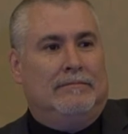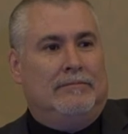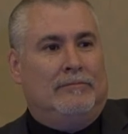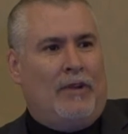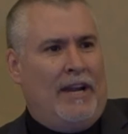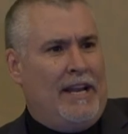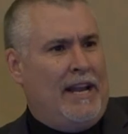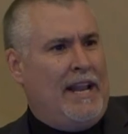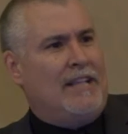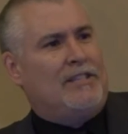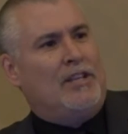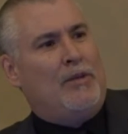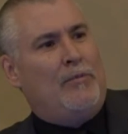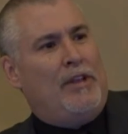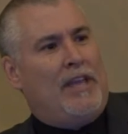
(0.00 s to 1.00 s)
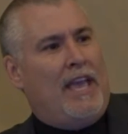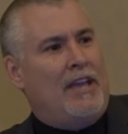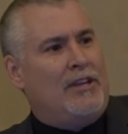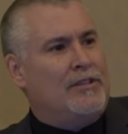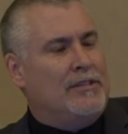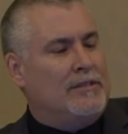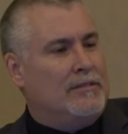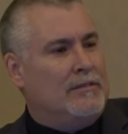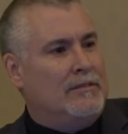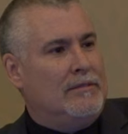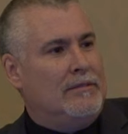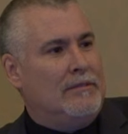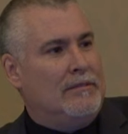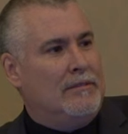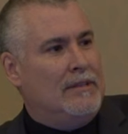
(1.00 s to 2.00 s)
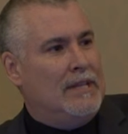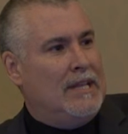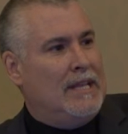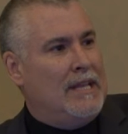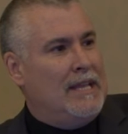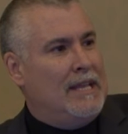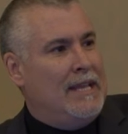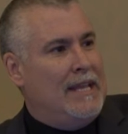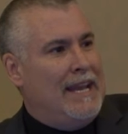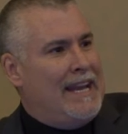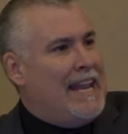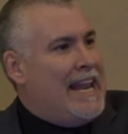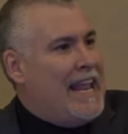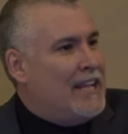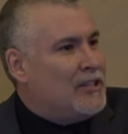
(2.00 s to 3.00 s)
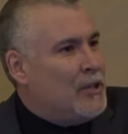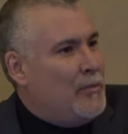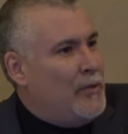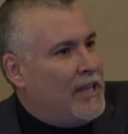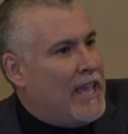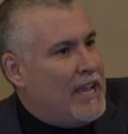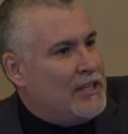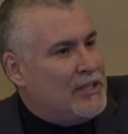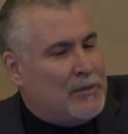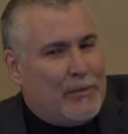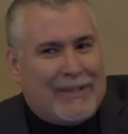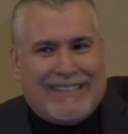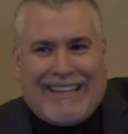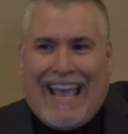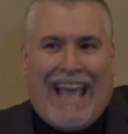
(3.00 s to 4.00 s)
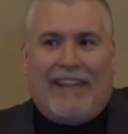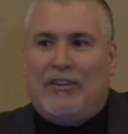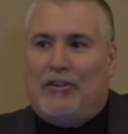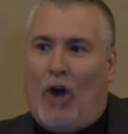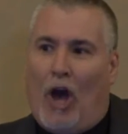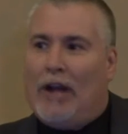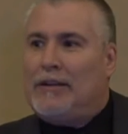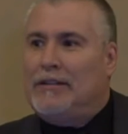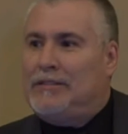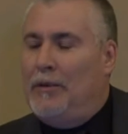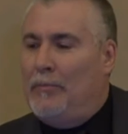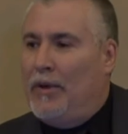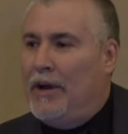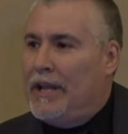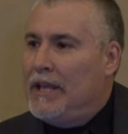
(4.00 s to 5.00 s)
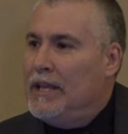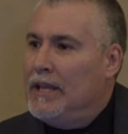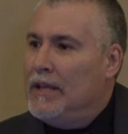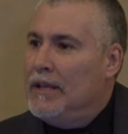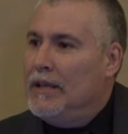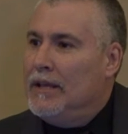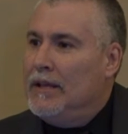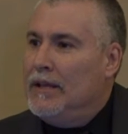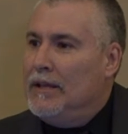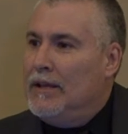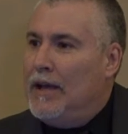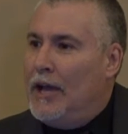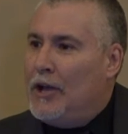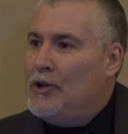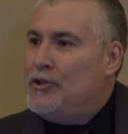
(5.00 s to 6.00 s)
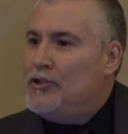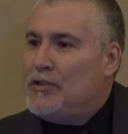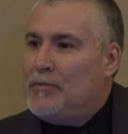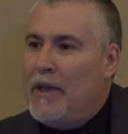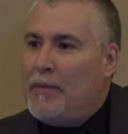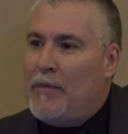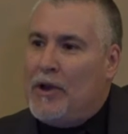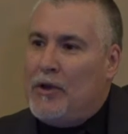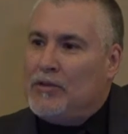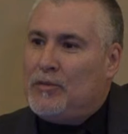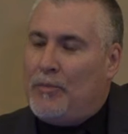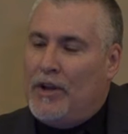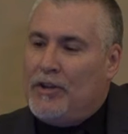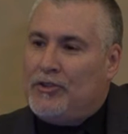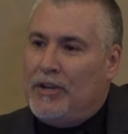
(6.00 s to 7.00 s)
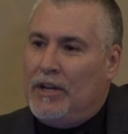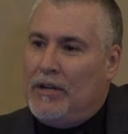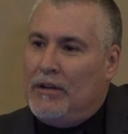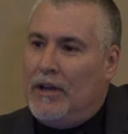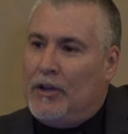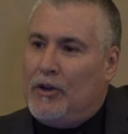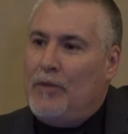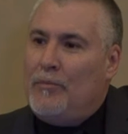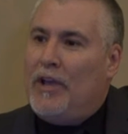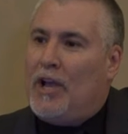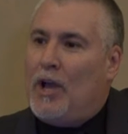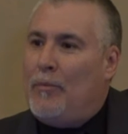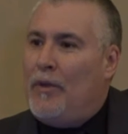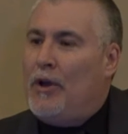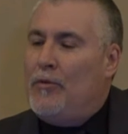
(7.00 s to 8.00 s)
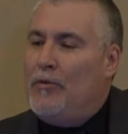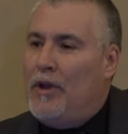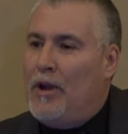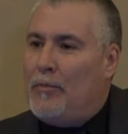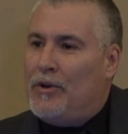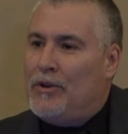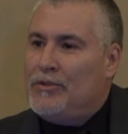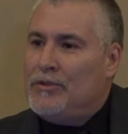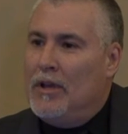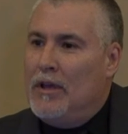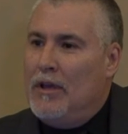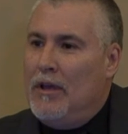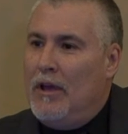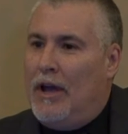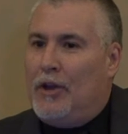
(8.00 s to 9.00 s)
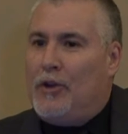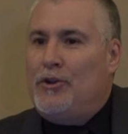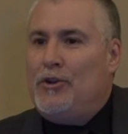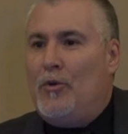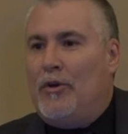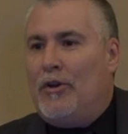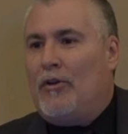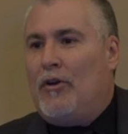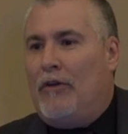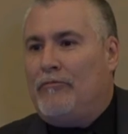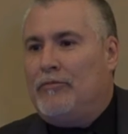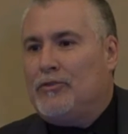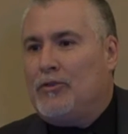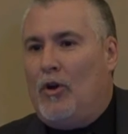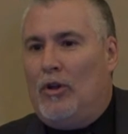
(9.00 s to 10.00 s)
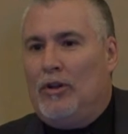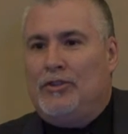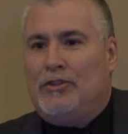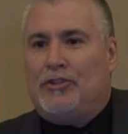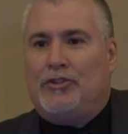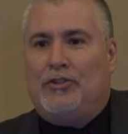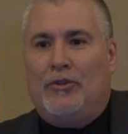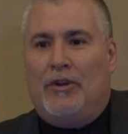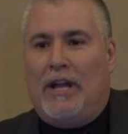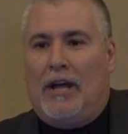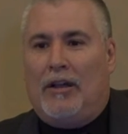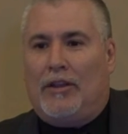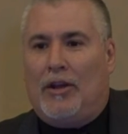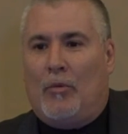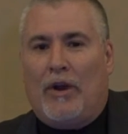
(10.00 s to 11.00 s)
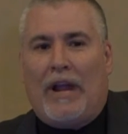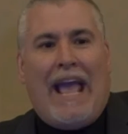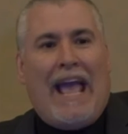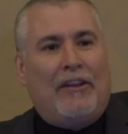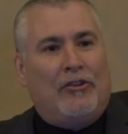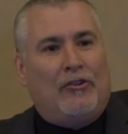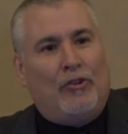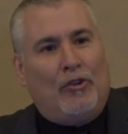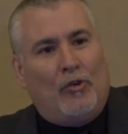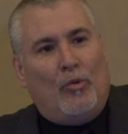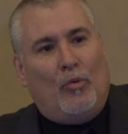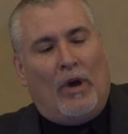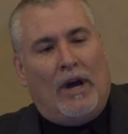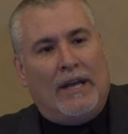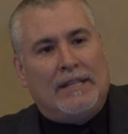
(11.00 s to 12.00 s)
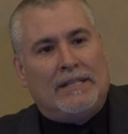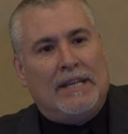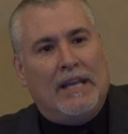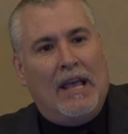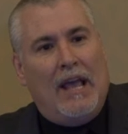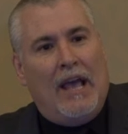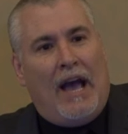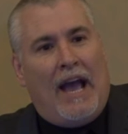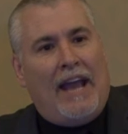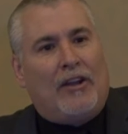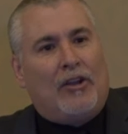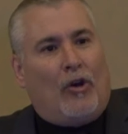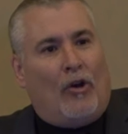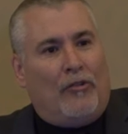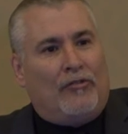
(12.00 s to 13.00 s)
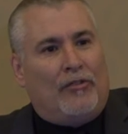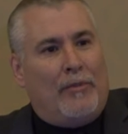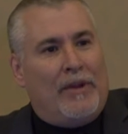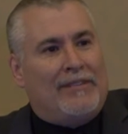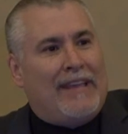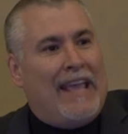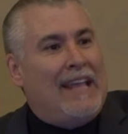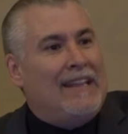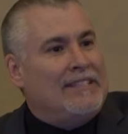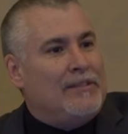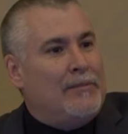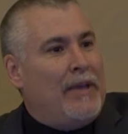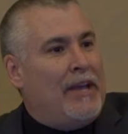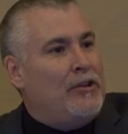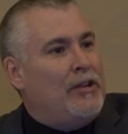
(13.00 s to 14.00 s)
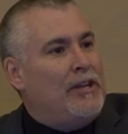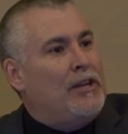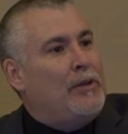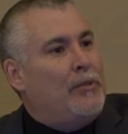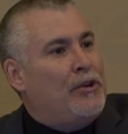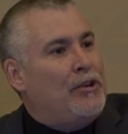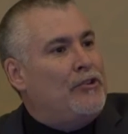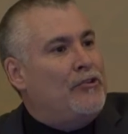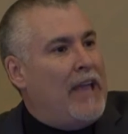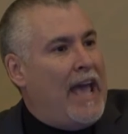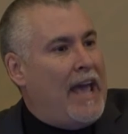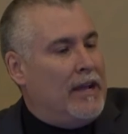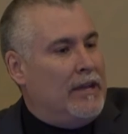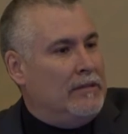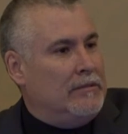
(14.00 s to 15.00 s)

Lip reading: Right? Enhancing communications. It enhanced communications because I had to talk to somebody. I couldn't just make my own spreadsheet. I couldn't make up my own numbers. I couldn't go on a conference call and just shoot it out there. What I had to do was I had to call somebody and say, hey, listen, man, you need to put in your data.